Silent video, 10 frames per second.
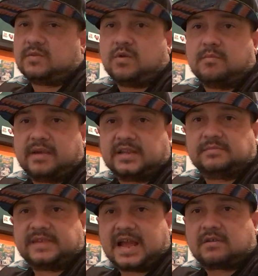will break some
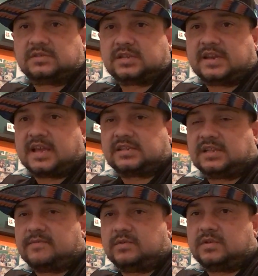tackles at the next
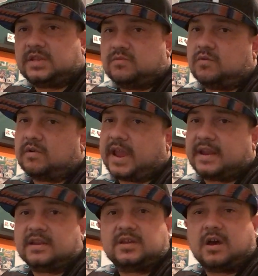level, and he will
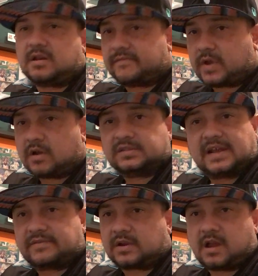gain a ton of yards
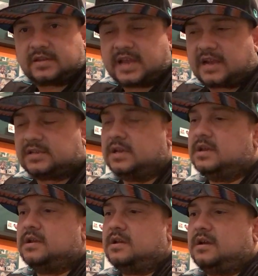after contact.
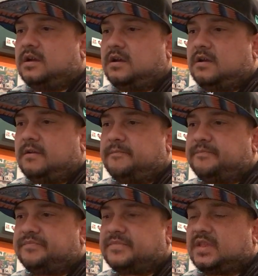Um,
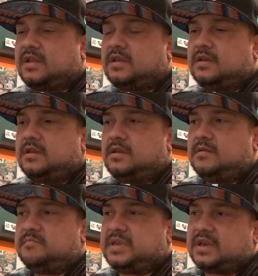
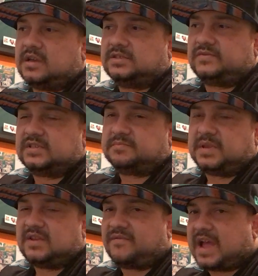because of the
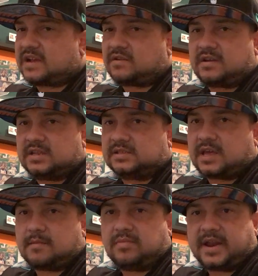speed factor, and he's
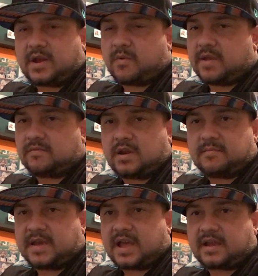not a breakaway running
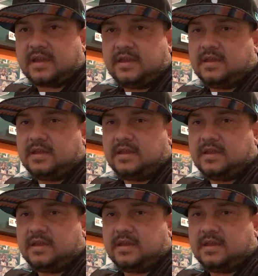back,